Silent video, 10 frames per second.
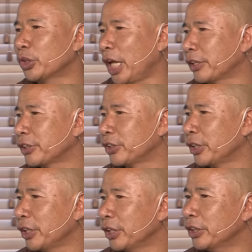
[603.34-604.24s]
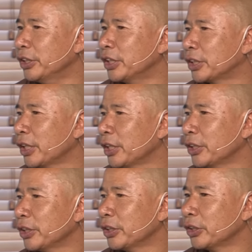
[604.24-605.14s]
to catch this,
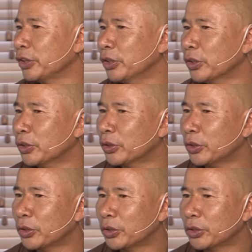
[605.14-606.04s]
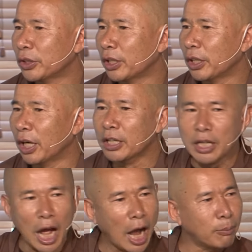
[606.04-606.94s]
you know,
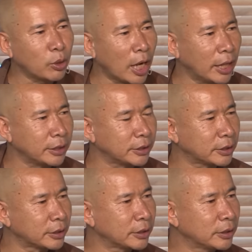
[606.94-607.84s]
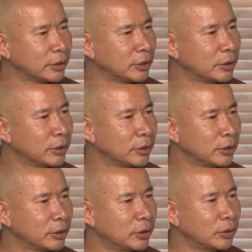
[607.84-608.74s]
unharmonized
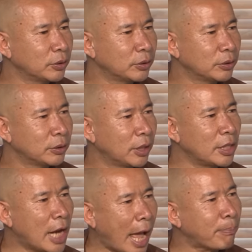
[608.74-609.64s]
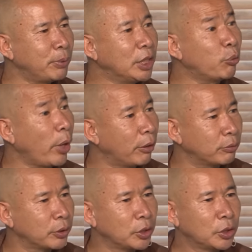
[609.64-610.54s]
you know, unhappy quail.
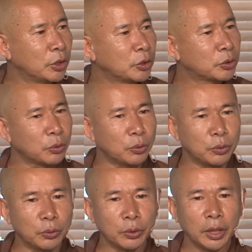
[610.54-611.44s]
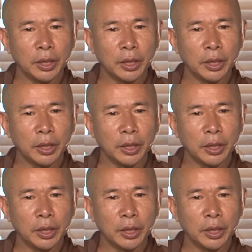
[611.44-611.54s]
So